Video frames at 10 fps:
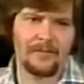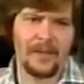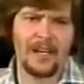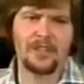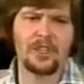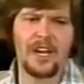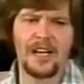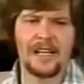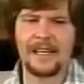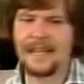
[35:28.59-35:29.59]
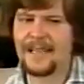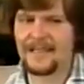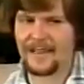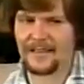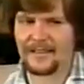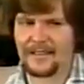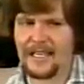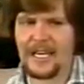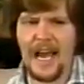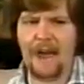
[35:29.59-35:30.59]
He gently leads us.
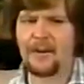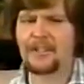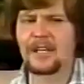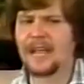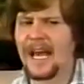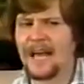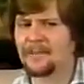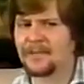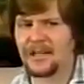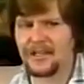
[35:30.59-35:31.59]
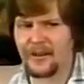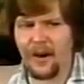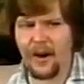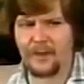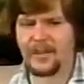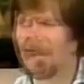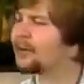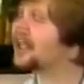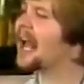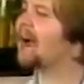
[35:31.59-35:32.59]
He carries the lambs in his arms. I
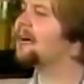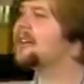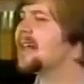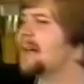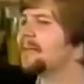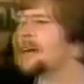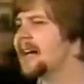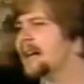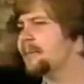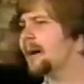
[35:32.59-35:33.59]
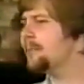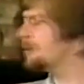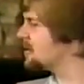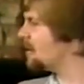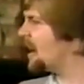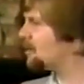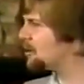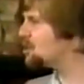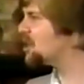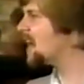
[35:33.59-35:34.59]
will carry them in my bosom. I
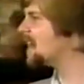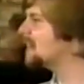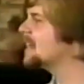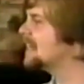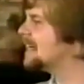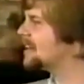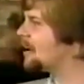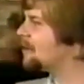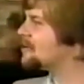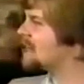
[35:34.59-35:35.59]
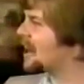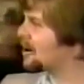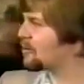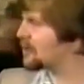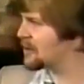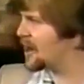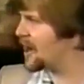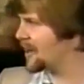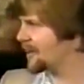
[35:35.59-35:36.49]
will gently lead those that are with young.